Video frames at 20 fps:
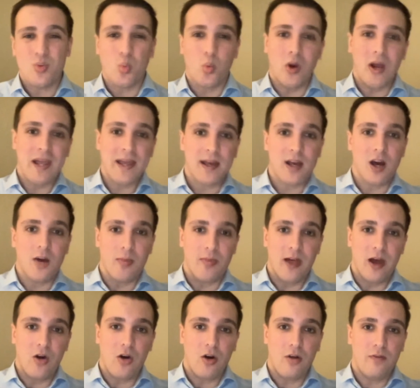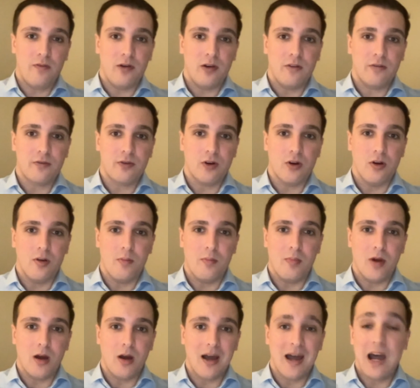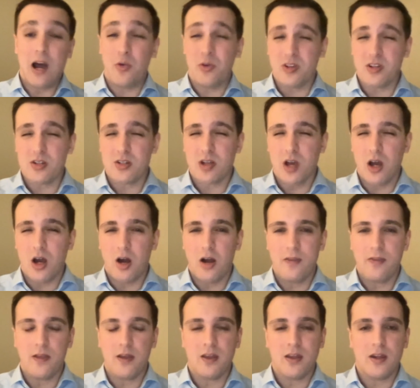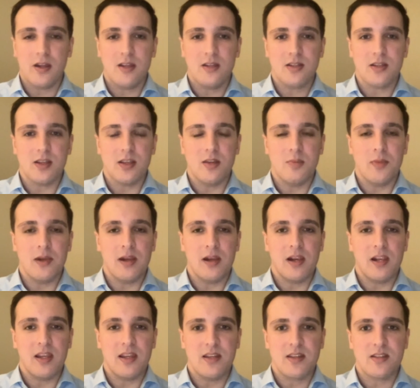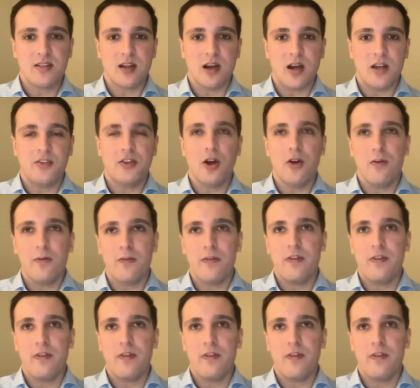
weighing up that offer from Al Nassr, I think it is, in the Middle East. I don't